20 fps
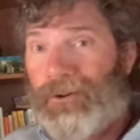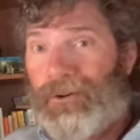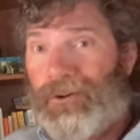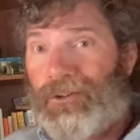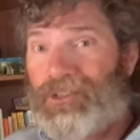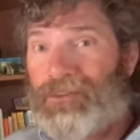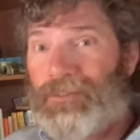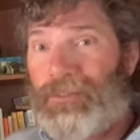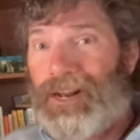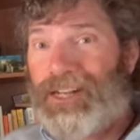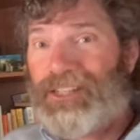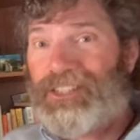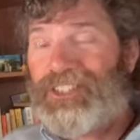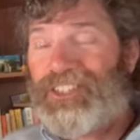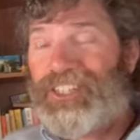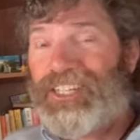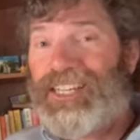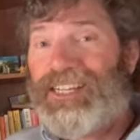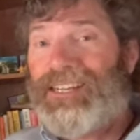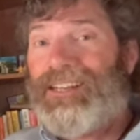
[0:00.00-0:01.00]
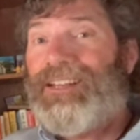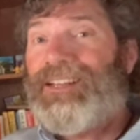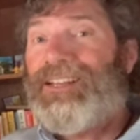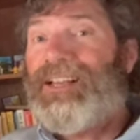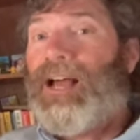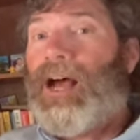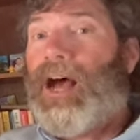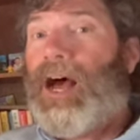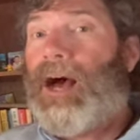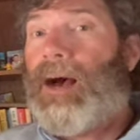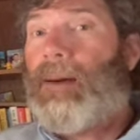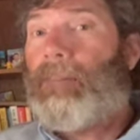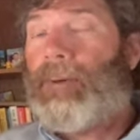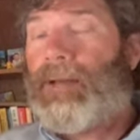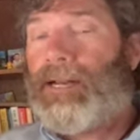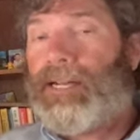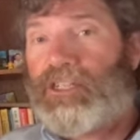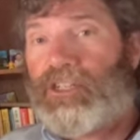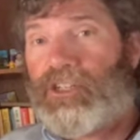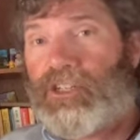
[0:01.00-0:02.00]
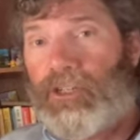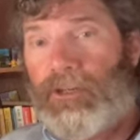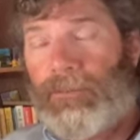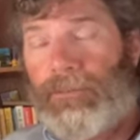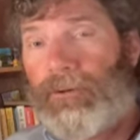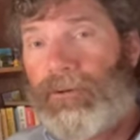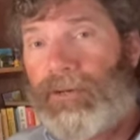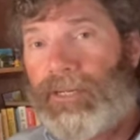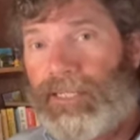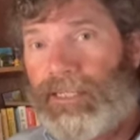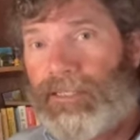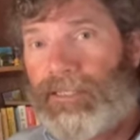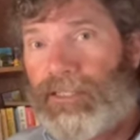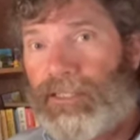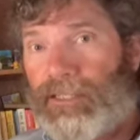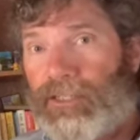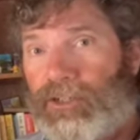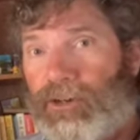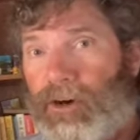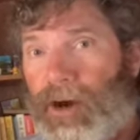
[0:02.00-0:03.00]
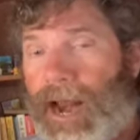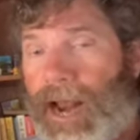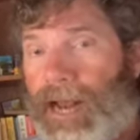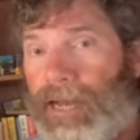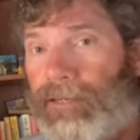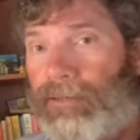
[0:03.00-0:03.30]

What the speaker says: old spreadsheet, but it's super easy to track.